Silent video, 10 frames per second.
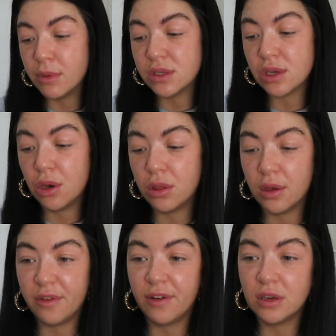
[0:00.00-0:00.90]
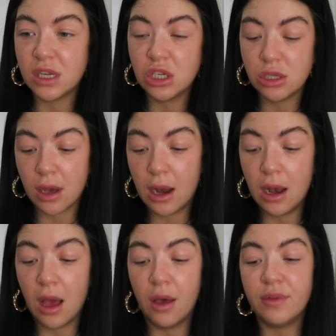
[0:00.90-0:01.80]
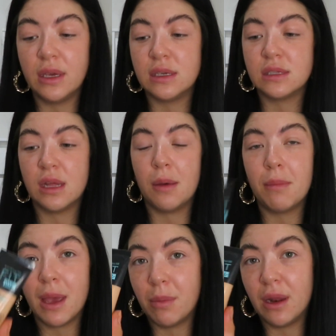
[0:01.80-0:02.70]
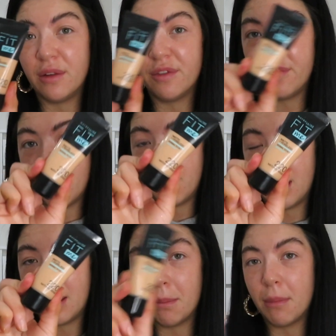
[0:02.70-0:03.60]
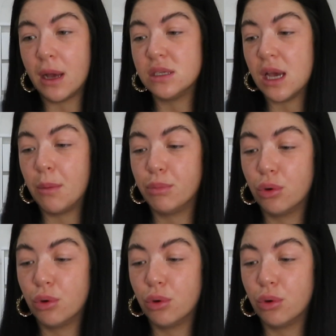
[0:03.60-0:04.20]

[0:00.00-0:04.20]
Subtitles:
So the foundation that I love is the Maybelline Fit Me Matte and